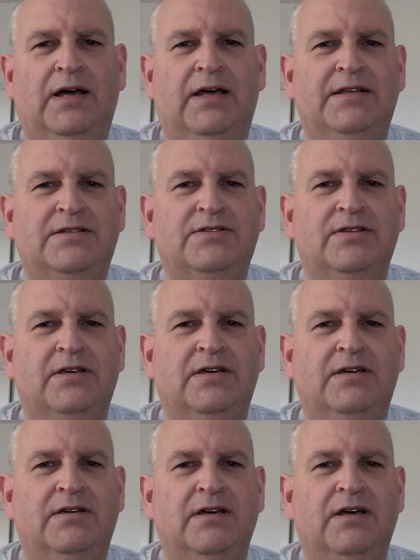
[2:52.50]
and it's
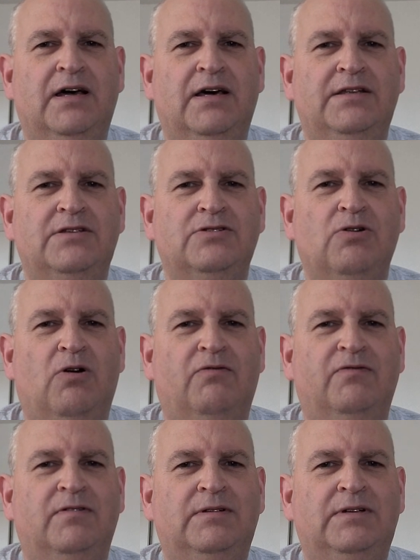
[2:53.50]
there, and it's
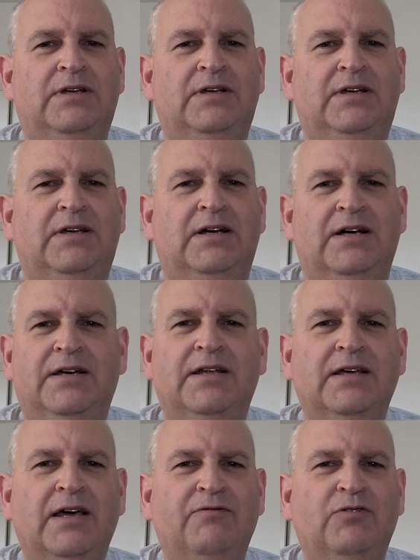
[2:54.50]
off. And
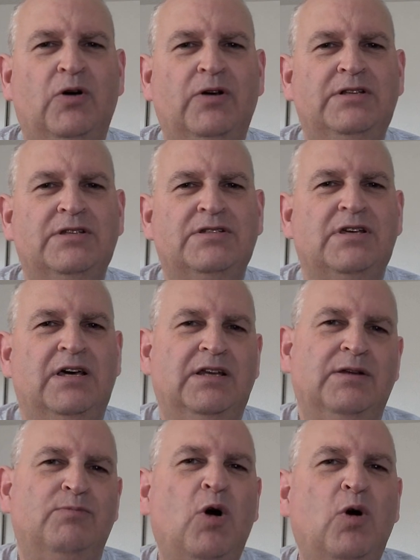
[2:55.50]
I haven't gone into
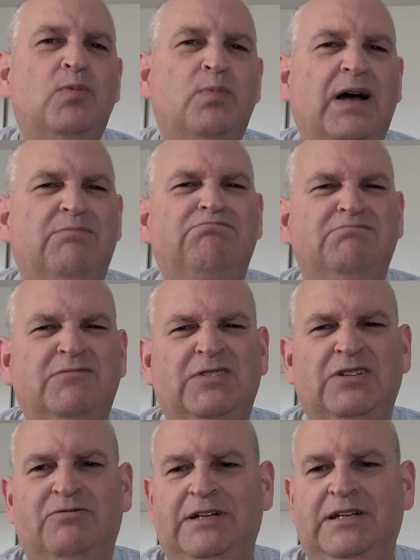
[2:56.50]
silent mode, but
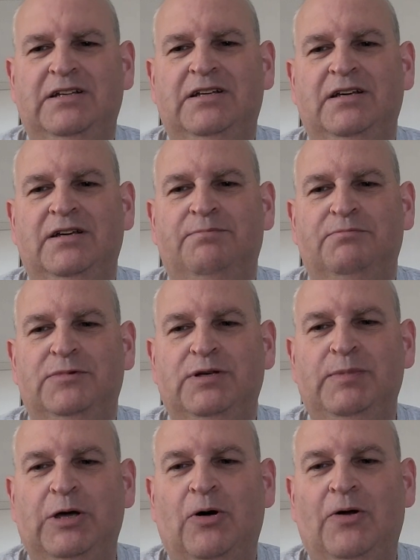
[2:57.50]
I don't really care,
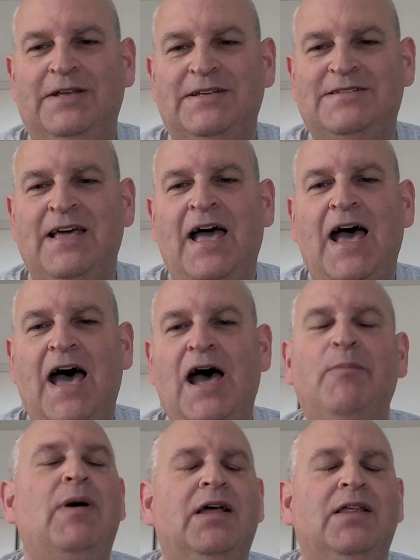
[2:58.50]
to be honest.
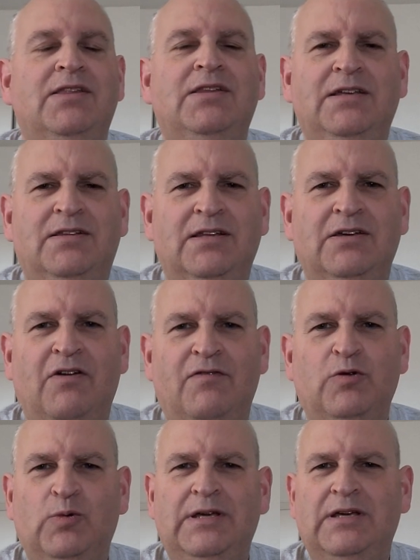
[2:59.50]
Um, the thing of
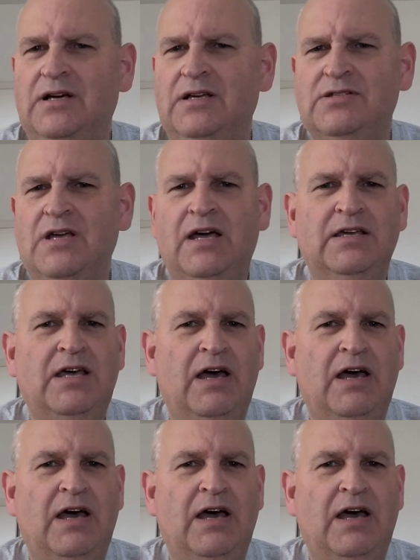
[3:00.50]
the week, as I